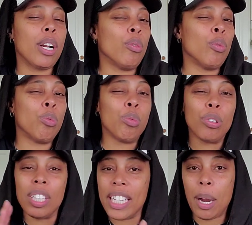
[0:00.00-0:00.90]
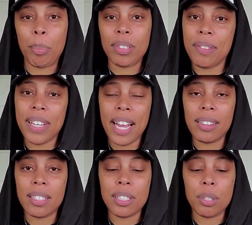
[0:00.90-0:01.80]
to really abbreviate
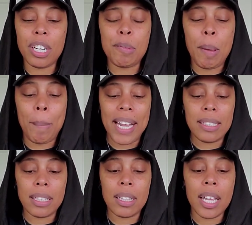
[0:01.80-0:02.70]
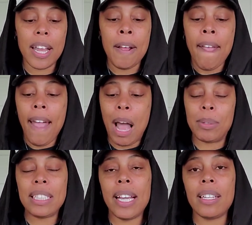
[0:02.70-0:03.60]
this story. But basically, I
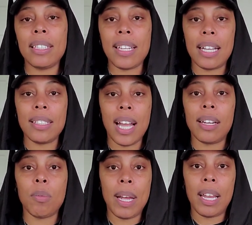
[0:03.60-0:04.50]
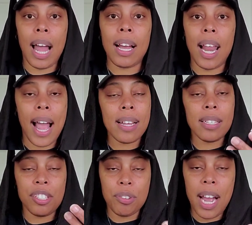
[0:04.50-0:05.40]
was taking the Tatiana Whitlock class
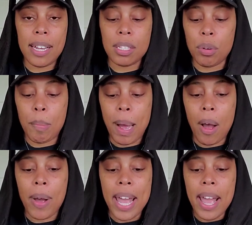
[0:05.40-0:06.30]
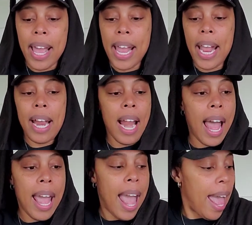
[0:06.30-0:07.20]
that you guys know about, and I
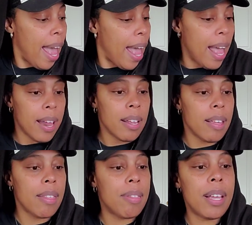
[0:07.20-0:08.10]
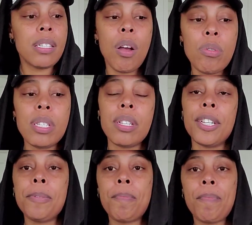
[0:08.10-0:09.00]
had this holster,